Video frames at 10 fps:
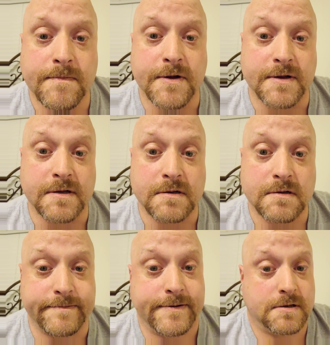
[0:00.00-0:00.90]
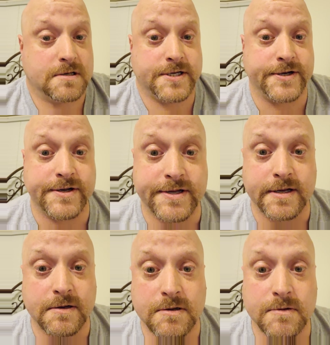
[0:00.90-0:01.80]
but jesus
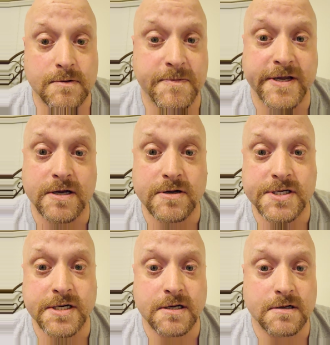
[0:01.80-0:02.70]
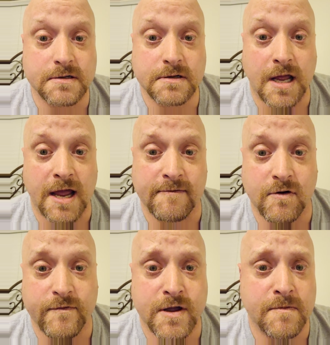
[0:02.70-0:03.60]
said be in good cheer I've
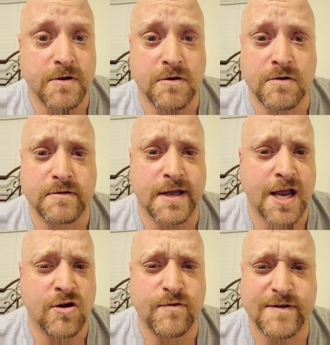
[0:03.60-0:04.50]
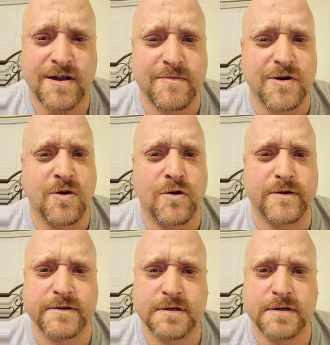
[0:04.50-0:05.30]
overcome it all. I overcome it all.